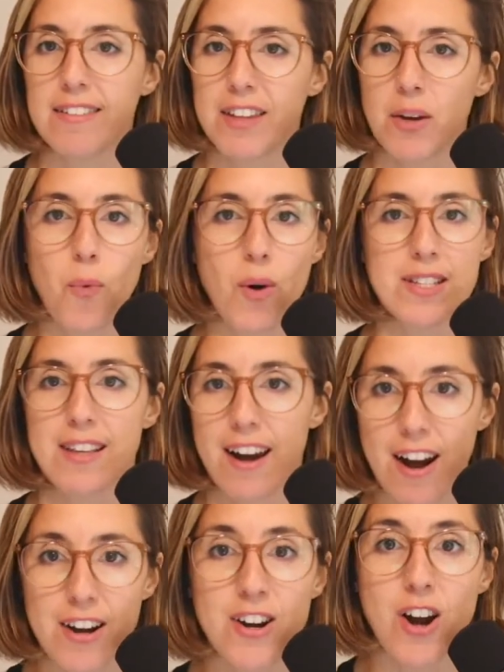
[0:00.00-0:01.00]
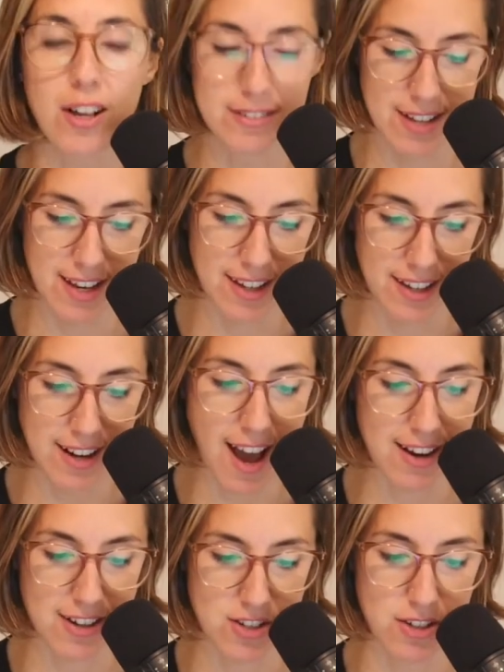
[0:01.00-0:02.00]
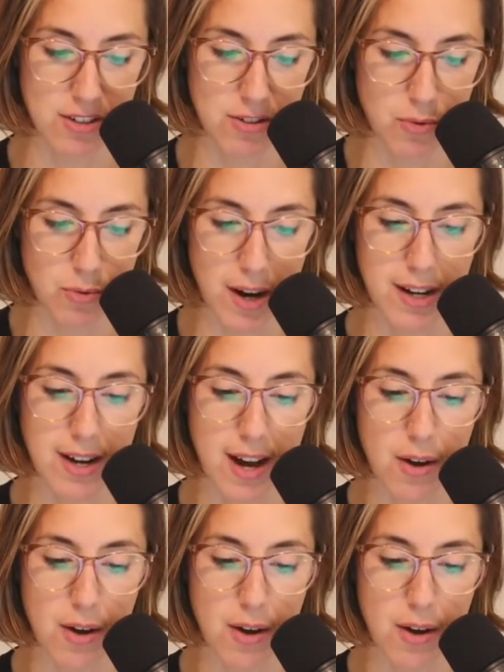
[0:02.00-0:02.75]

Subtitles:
the ones that are not taking action right now.